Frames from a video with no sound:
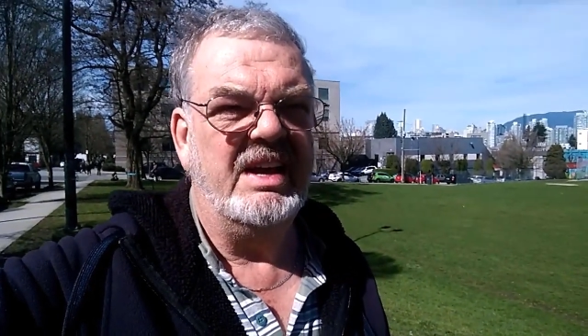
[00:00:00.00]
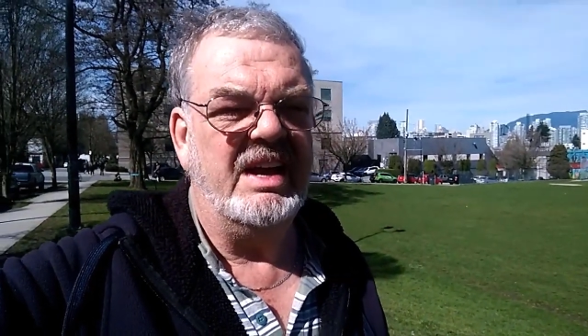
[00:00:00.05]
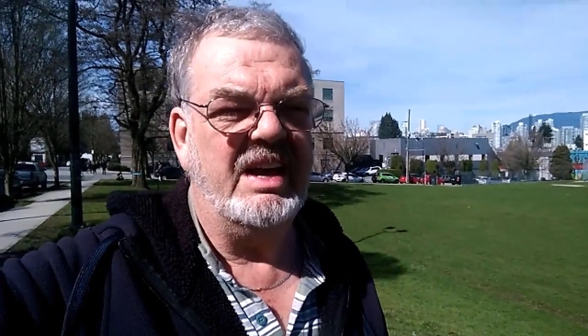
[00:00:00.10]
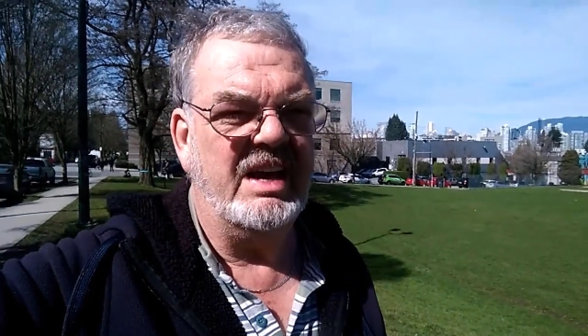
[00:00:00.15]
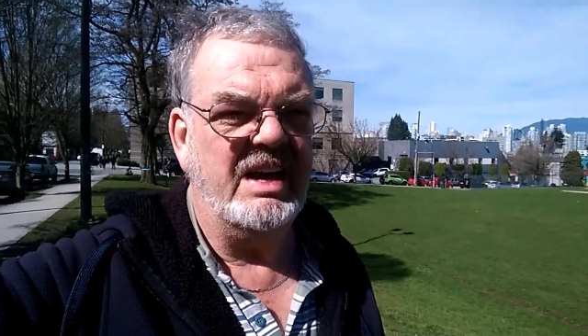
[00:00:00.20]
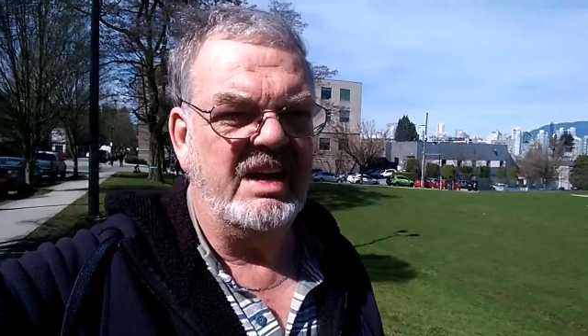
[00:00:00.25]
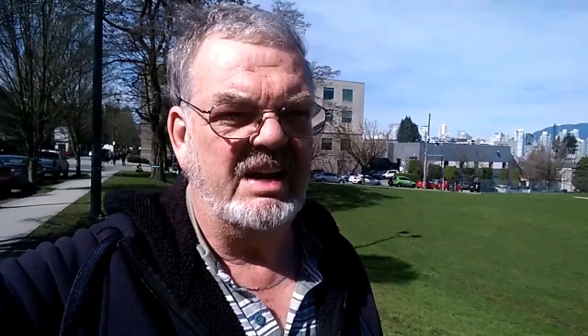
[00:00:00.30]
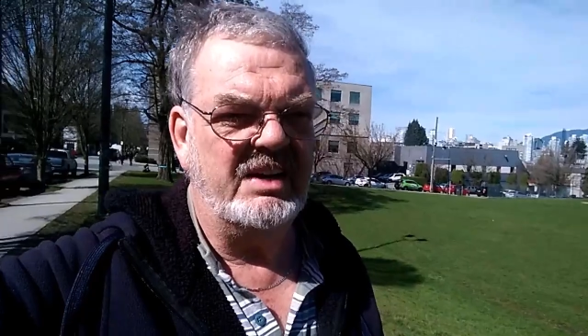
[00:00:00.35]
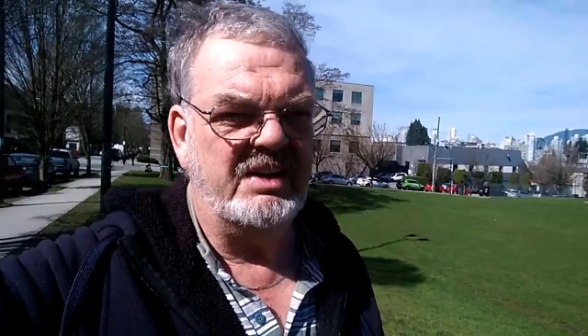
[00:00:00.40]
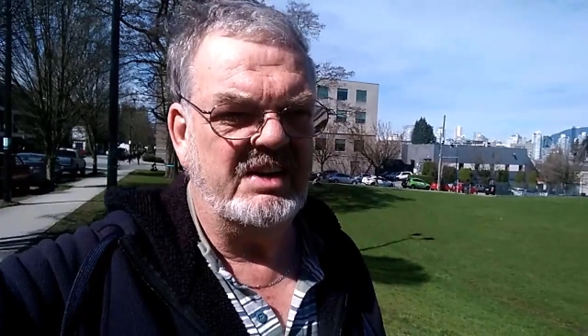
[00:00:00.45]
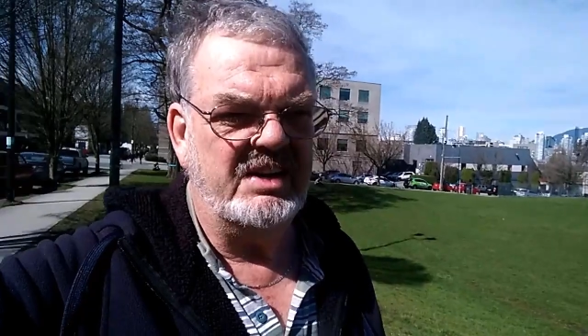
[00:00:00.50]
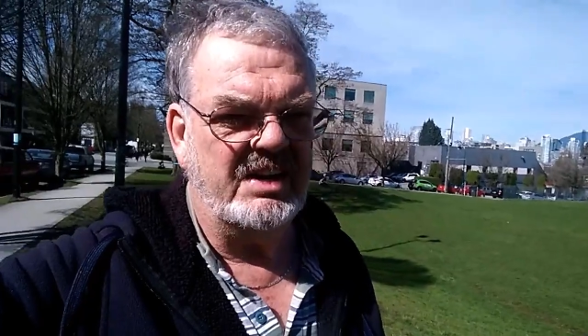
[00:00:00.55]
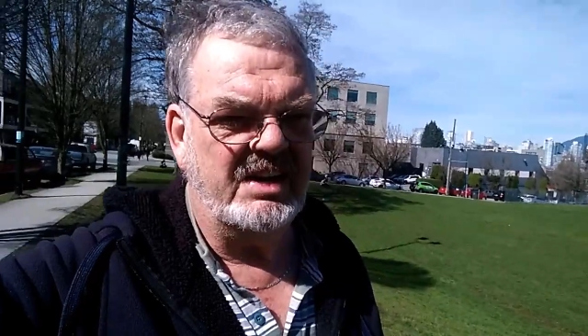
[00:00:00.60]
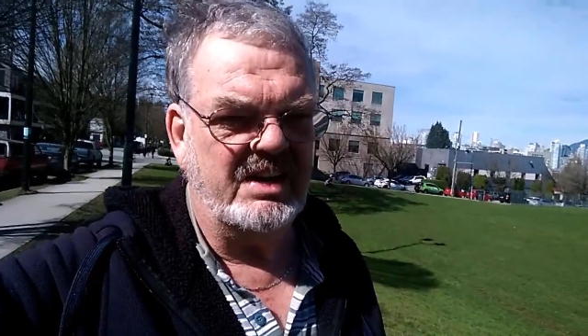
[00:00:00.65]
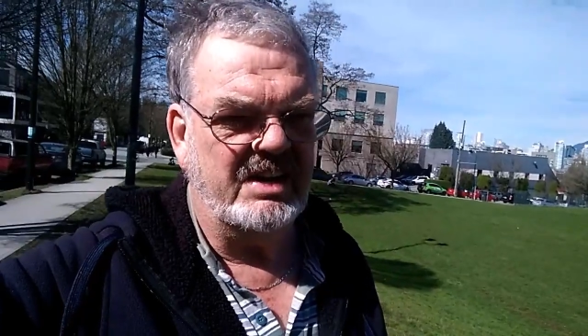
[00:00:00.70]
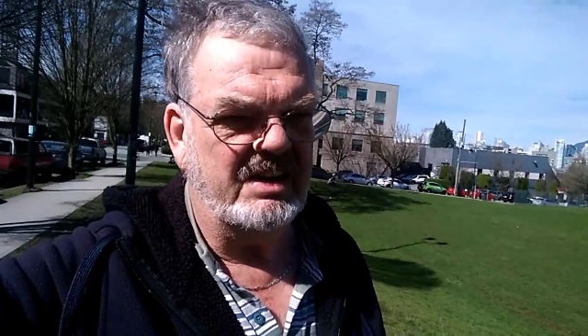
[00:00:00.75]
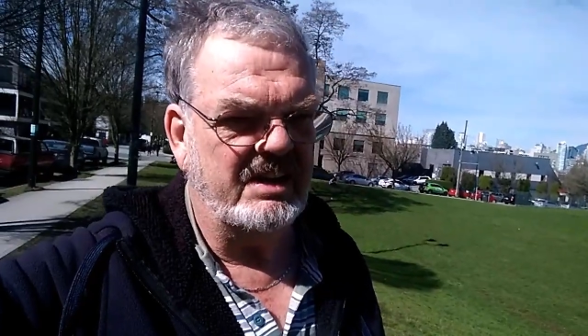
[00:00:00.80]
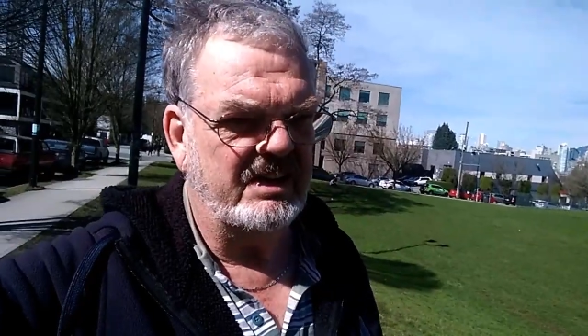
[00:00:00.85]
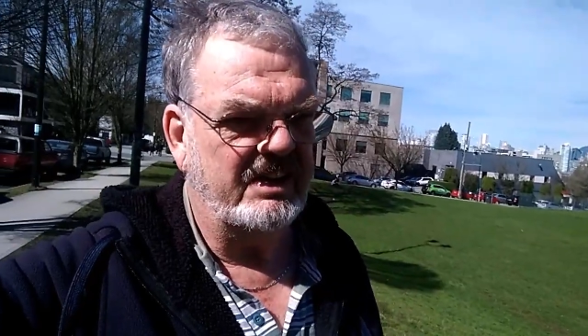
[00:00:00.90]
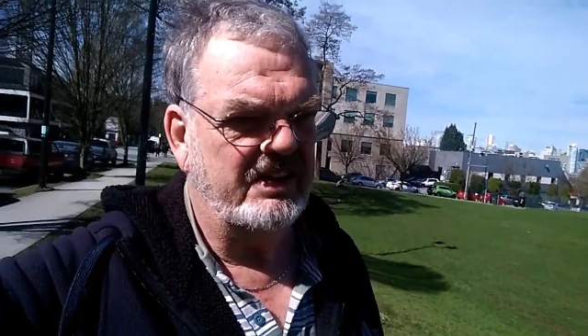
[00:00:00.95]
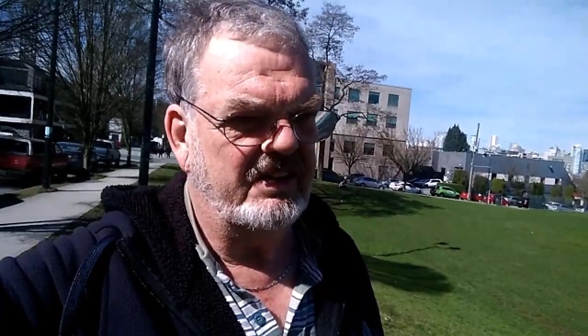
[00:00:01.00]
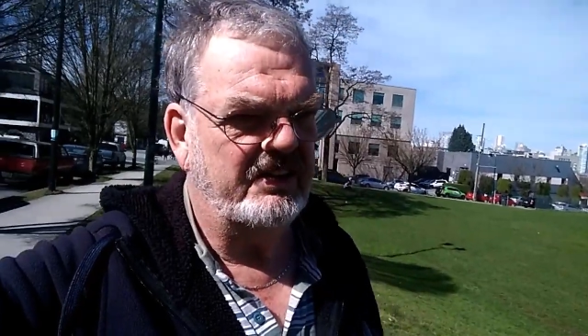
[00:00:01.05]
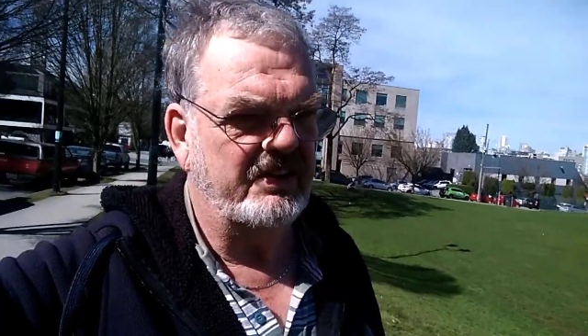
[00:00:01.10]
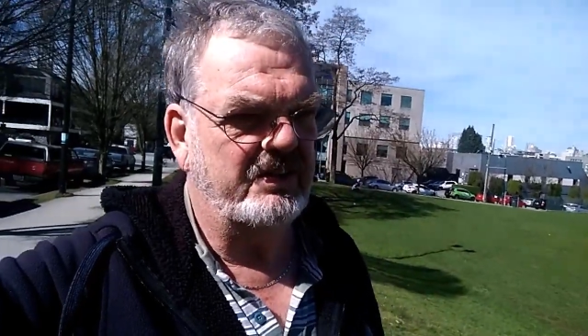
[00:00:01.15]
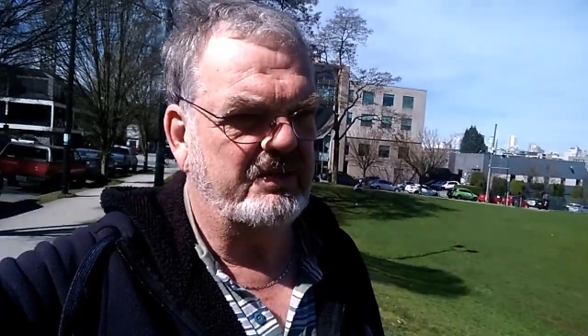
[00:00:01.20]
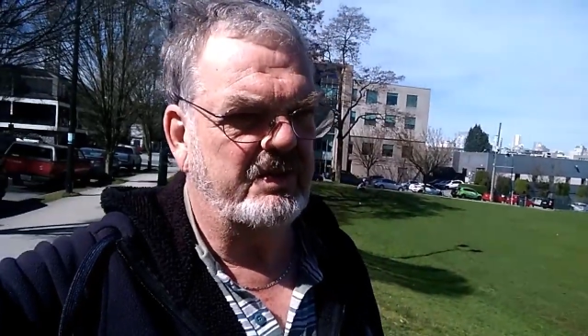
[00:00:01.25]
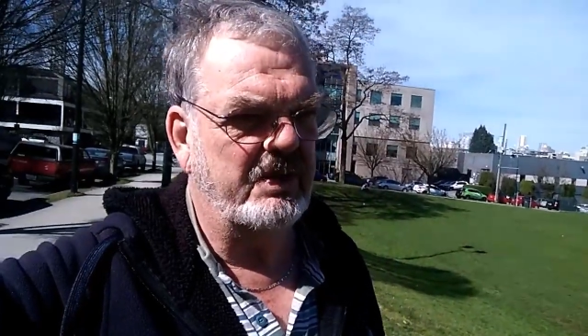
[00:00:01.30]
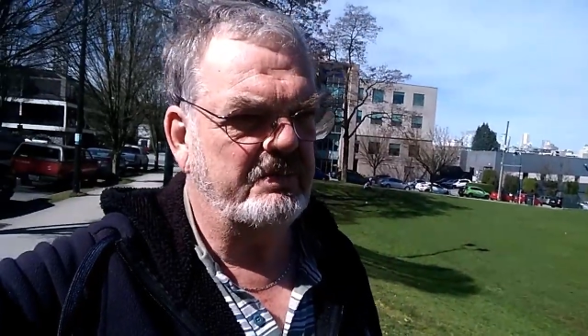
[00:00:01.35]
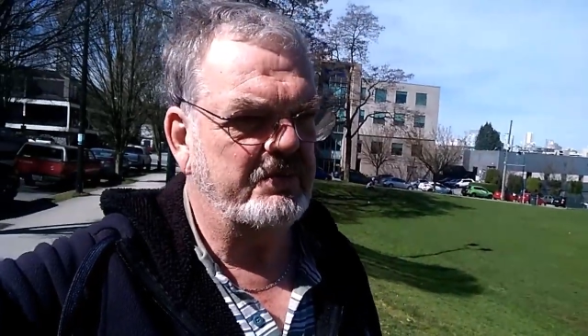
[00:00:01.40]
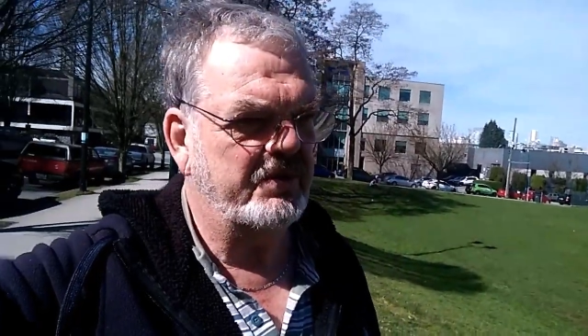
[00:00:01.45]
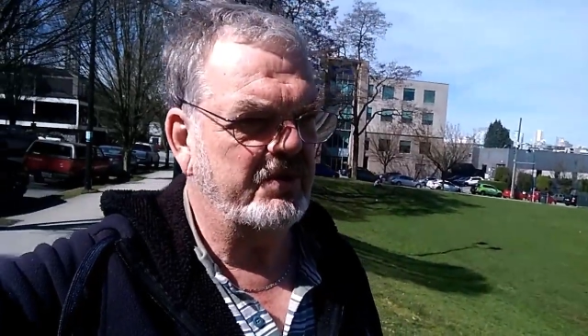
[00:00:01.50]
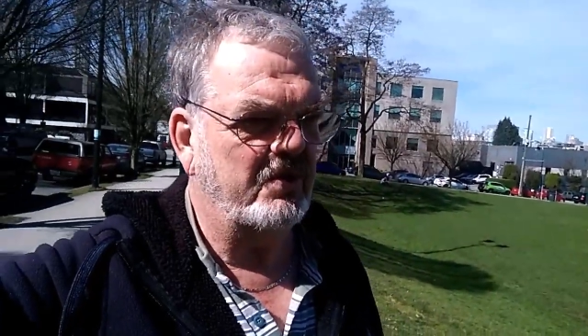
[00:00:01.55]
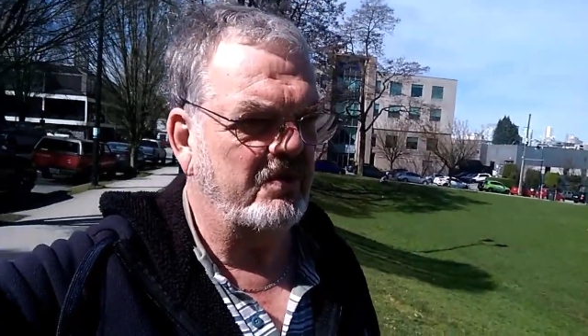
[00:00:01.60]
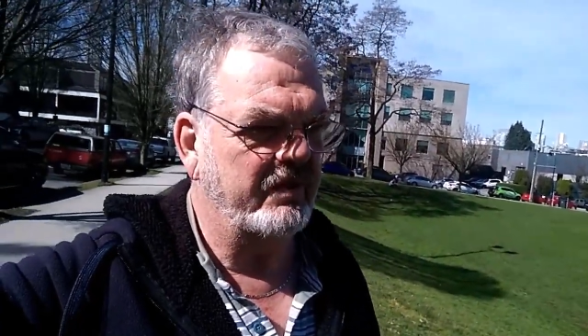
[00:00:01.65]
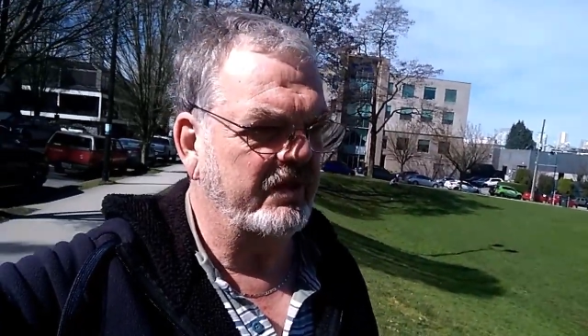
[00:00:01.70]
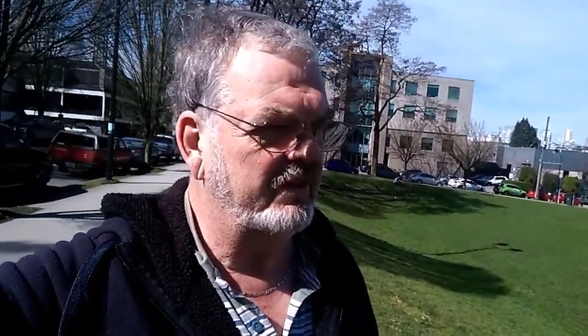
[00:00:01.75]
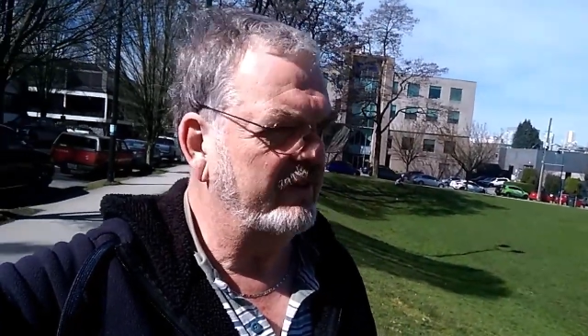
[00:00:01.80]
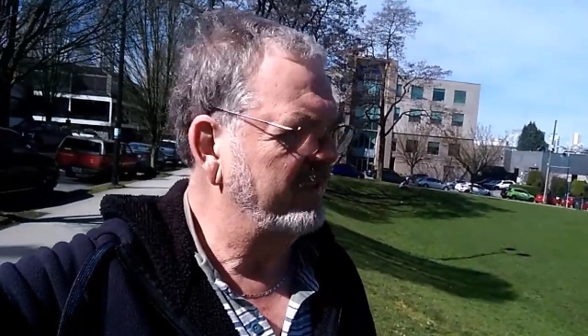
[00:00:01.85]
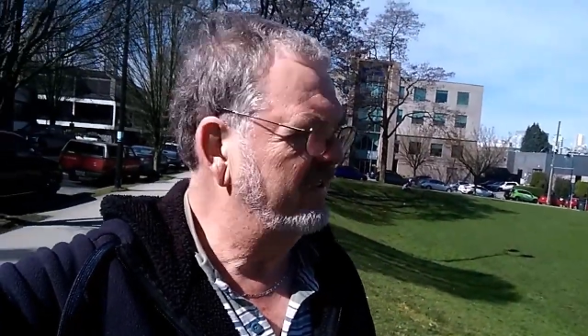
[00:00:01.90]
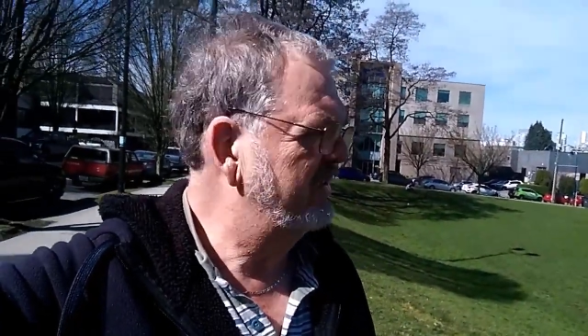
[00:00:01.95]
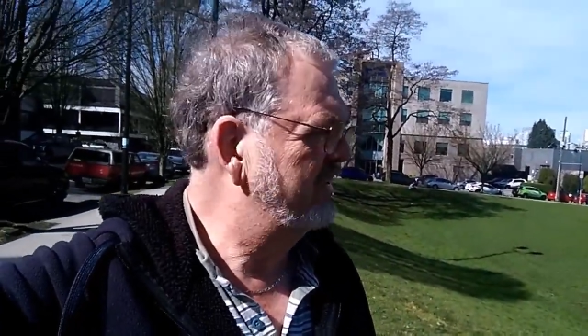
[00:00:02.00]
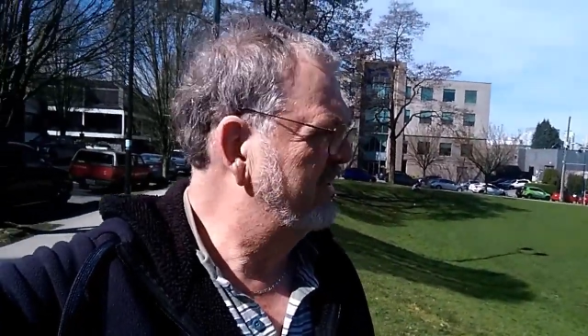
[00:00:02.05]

and uh, the trip's over.